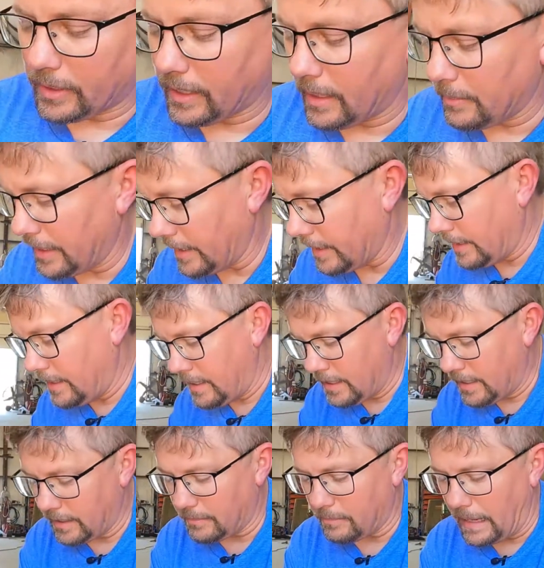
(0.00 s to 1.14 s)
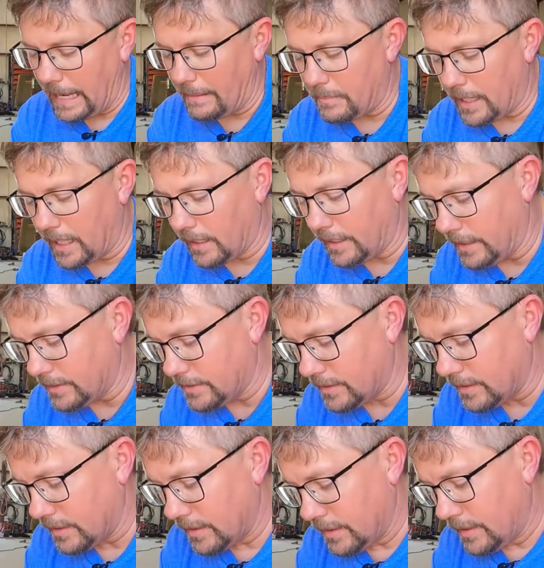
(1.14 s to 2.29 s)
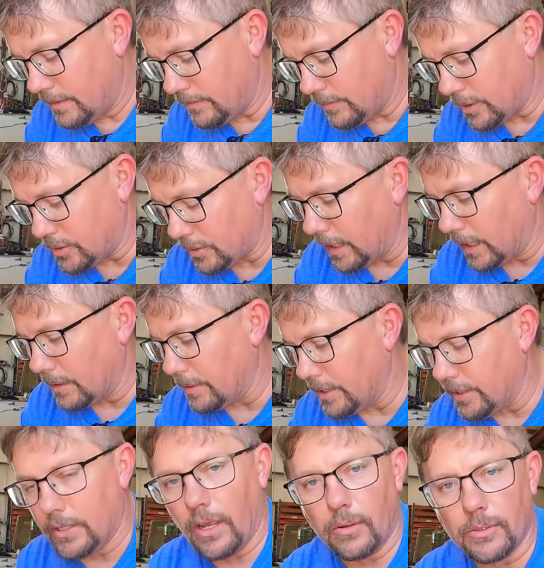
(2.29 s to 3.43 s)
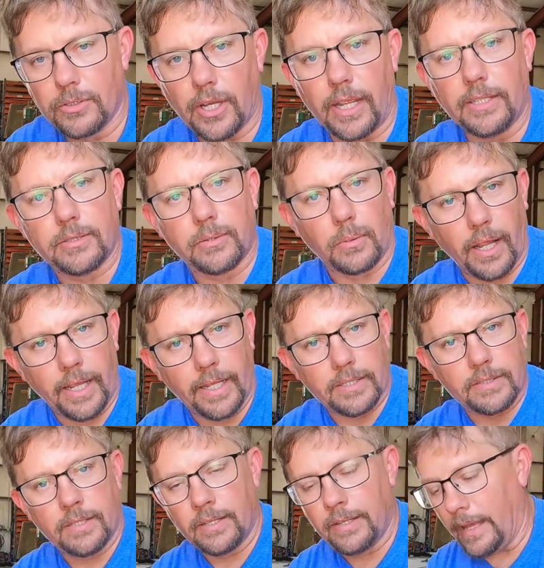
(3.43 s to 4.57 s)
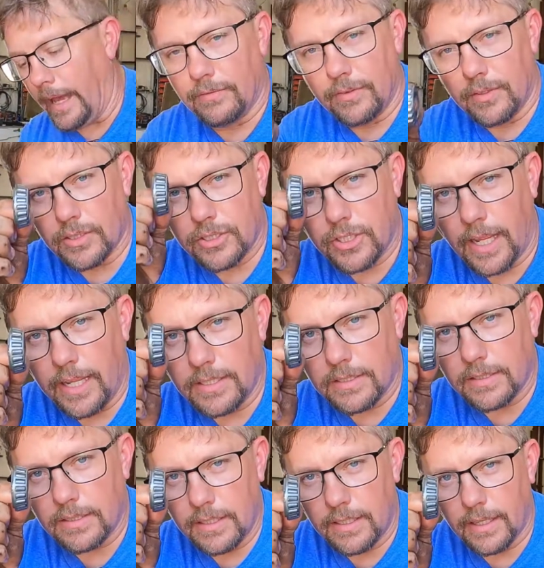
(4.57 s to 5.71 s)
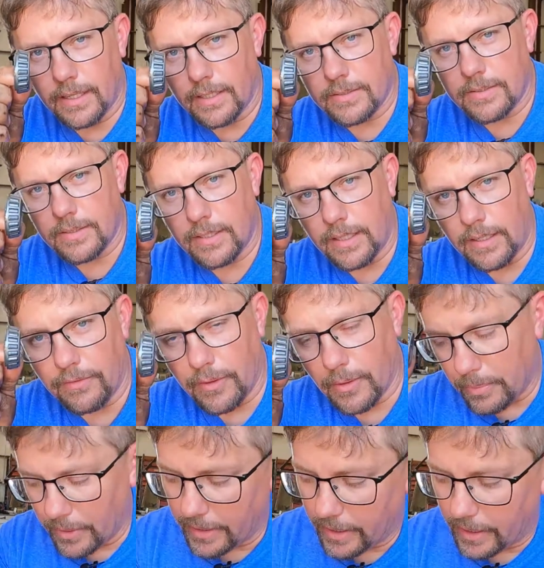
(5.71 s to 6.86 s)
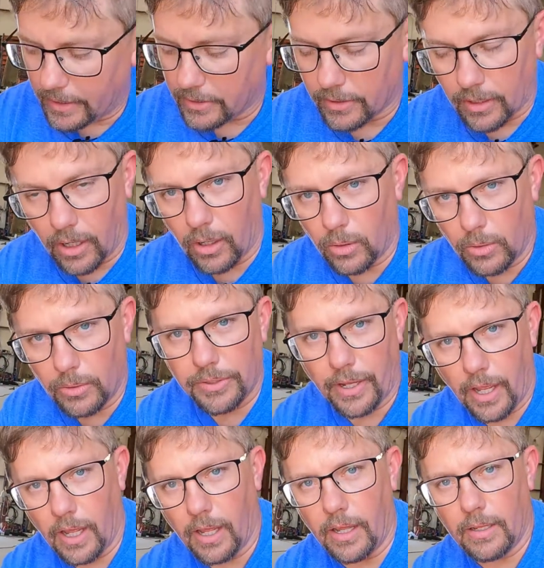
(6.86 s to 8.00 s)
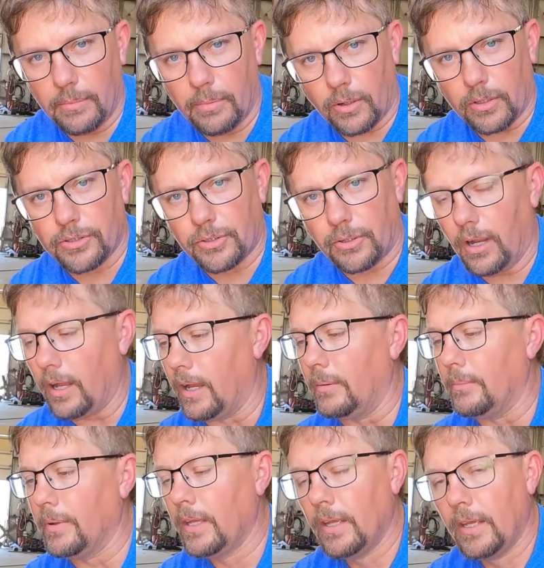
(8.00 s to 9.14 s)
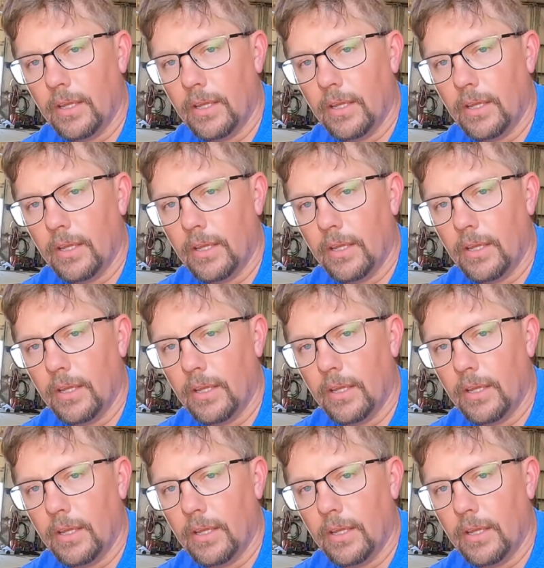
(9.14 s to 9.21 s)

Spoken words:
will come in and buy bearings for a trailer, but don't change the race. If you're changing this, and if you're putting it in your old hub or drum,